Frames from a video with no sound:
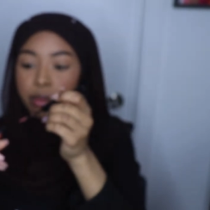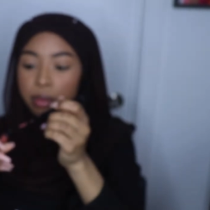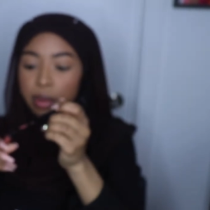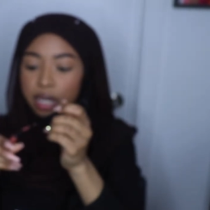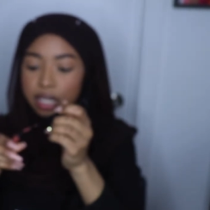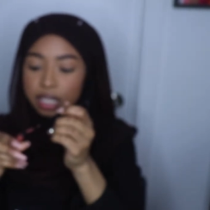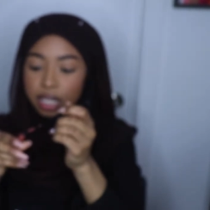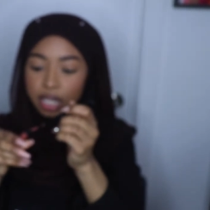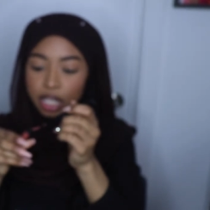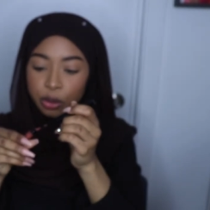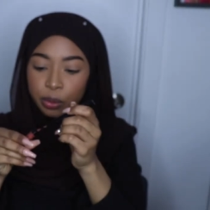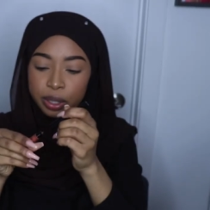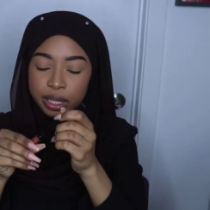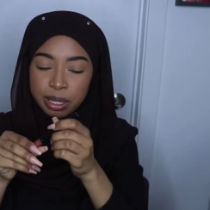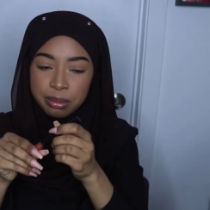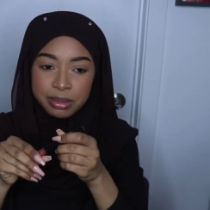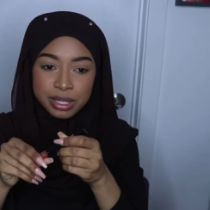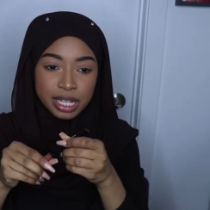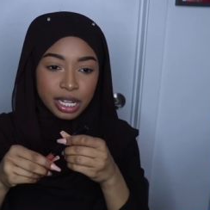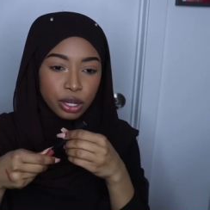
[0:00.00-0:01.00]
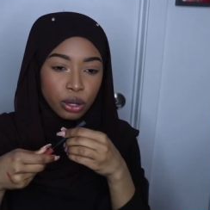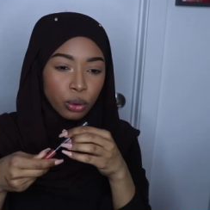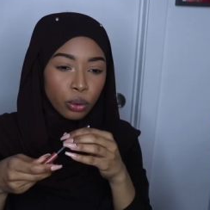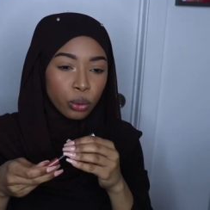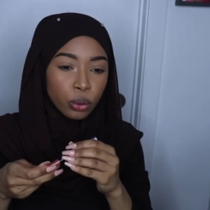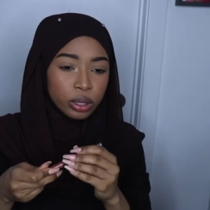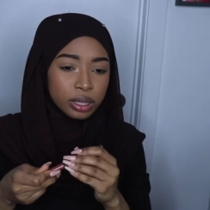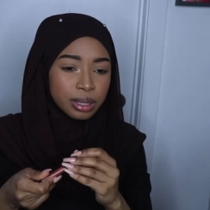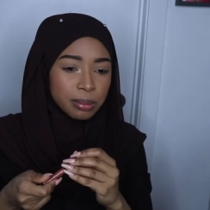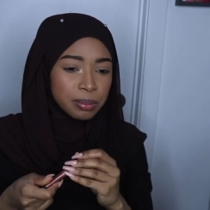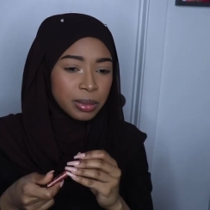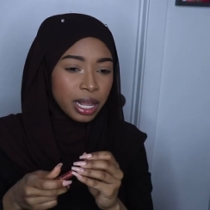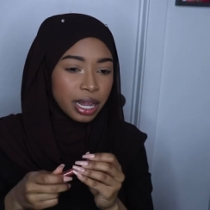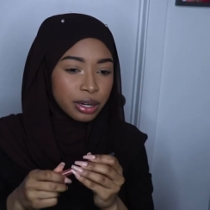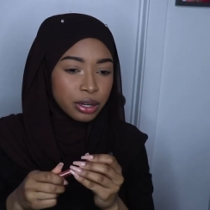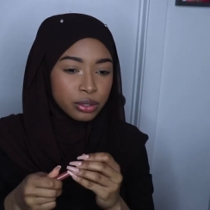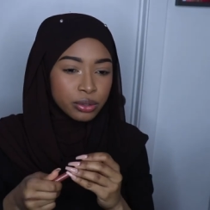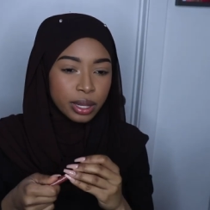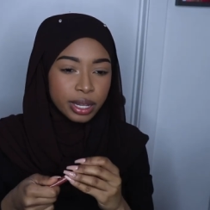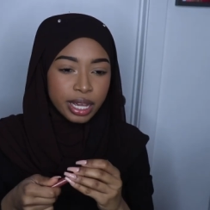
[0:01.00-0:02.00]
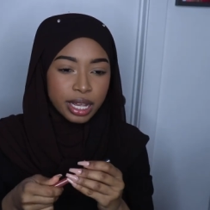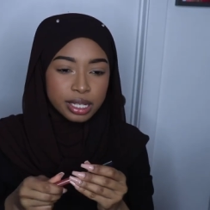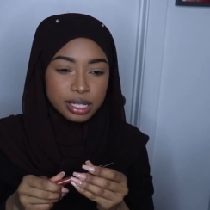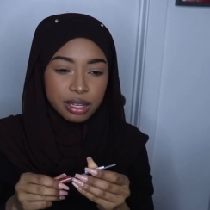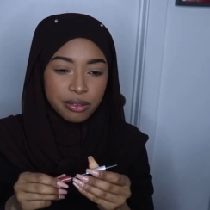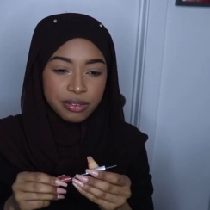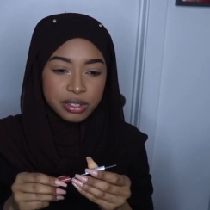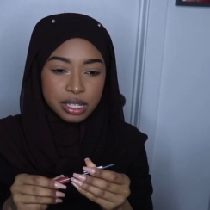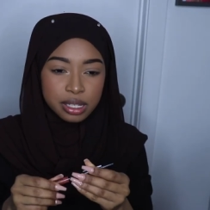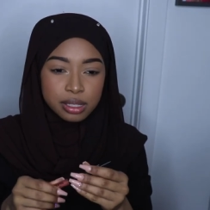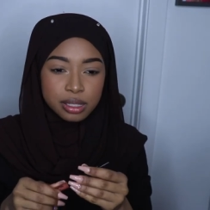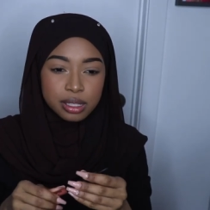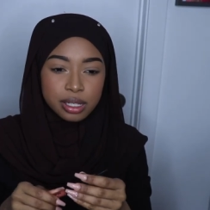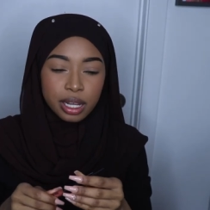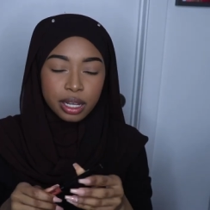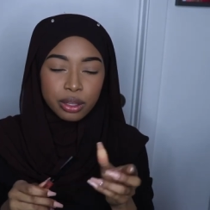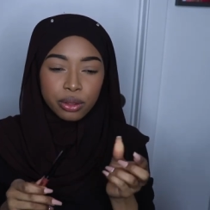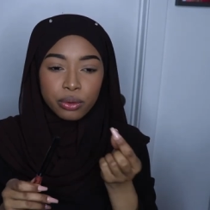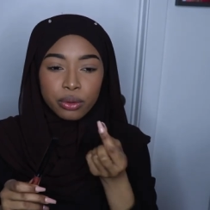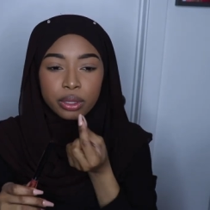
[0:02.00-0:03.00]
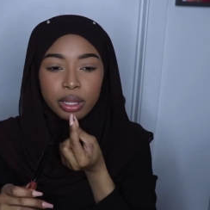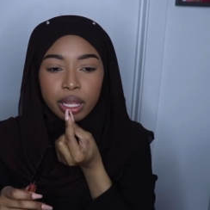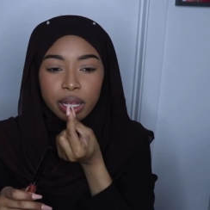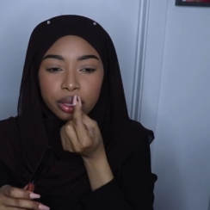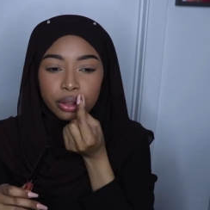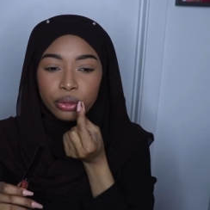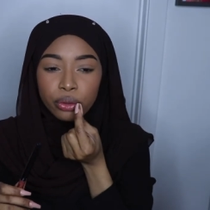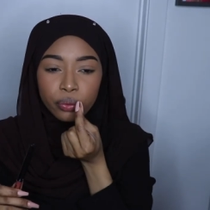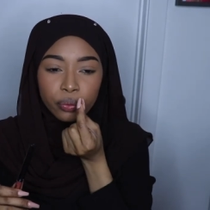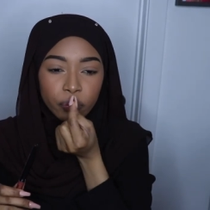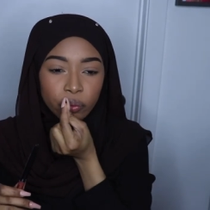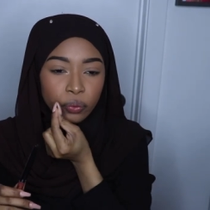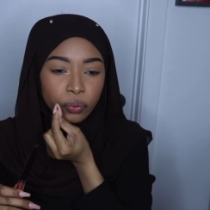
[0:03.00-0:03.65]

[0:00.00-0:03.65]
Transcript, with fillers: But it's a liquid lipstick or lip liner so I guess if it's a stick you can like